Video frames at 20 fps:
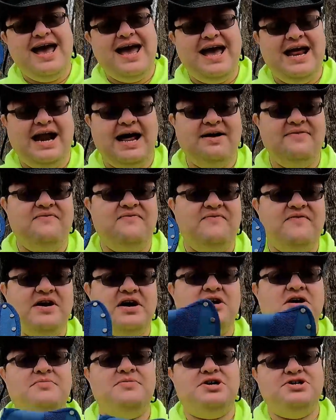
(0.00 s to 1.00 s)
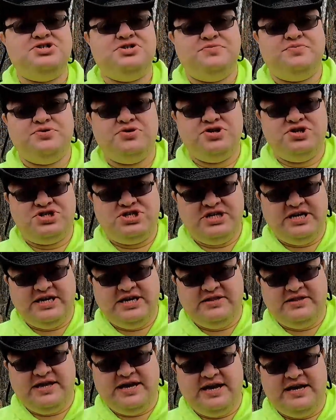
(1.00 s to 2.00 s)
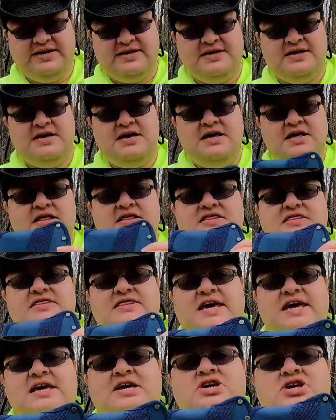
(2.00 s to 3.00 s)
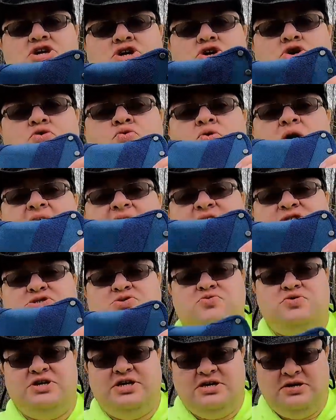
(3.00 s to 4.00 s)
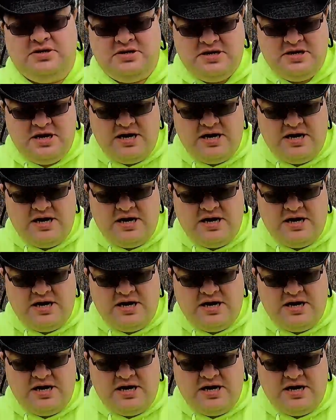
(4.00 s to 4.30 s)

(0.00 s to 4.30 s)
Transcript: And I very much appreciate that. Thank you, EstWing.